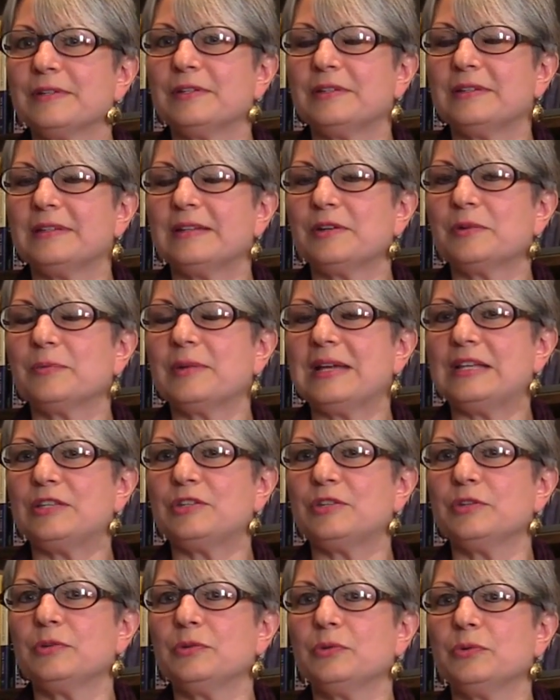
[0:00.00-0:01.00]
in, in a way
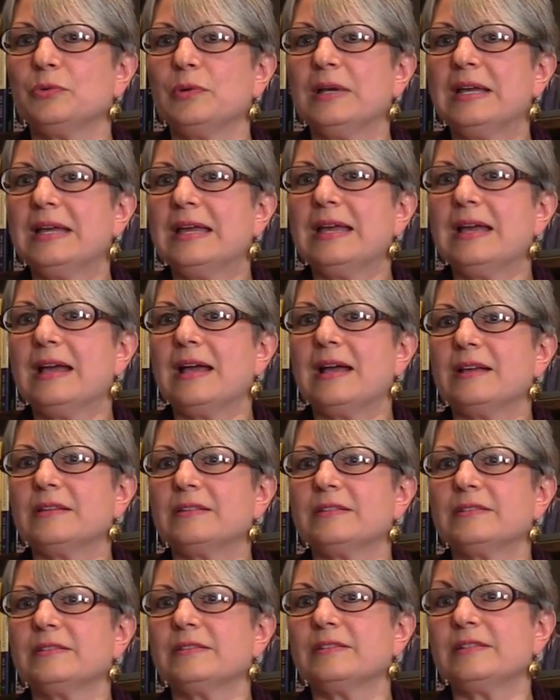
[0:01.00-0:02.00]
to,
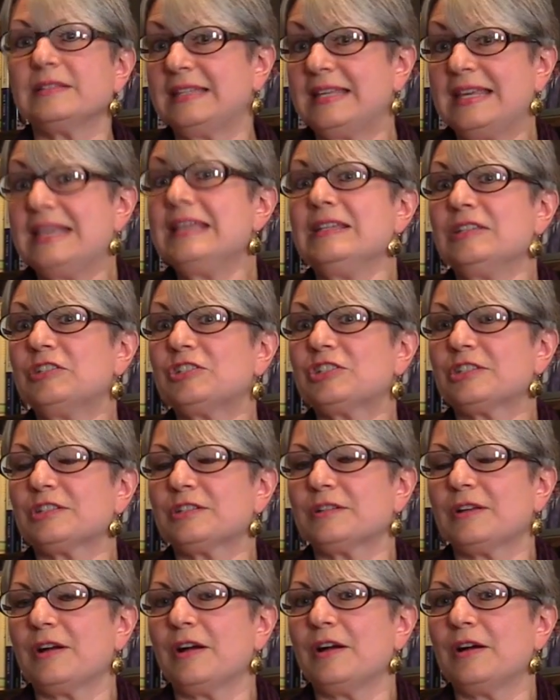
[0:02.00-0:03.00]
to
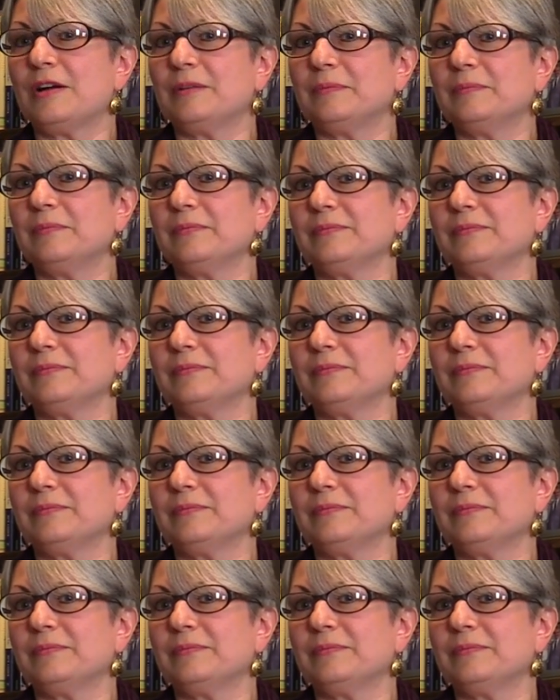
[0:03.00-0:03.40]
teach um,